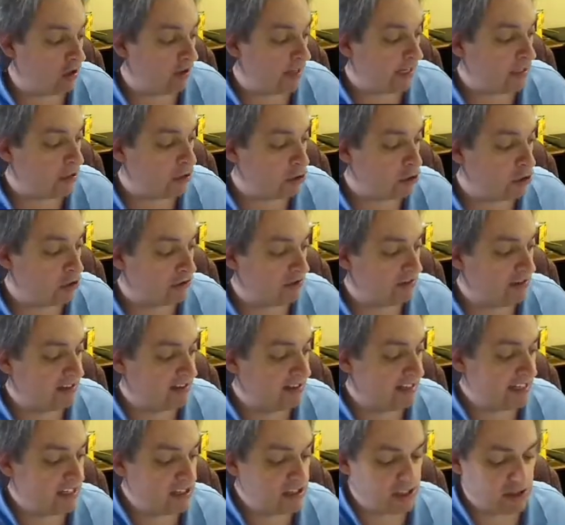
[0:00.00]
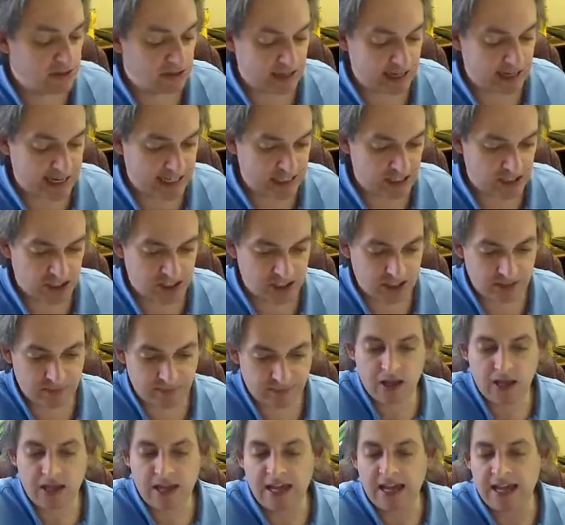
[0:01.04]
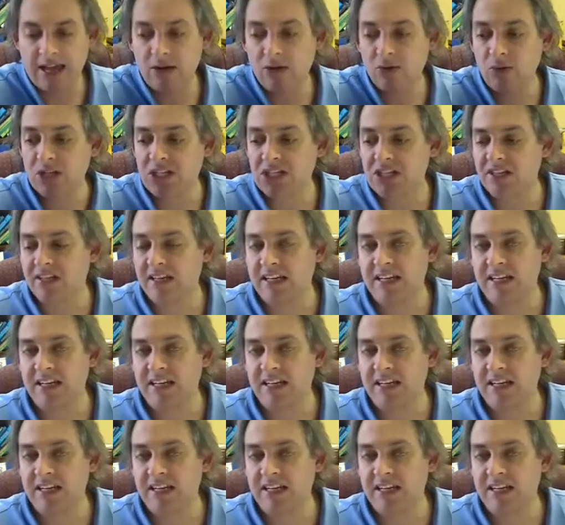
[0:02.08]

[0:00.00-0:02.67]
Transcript: a neutralization reaction, which is a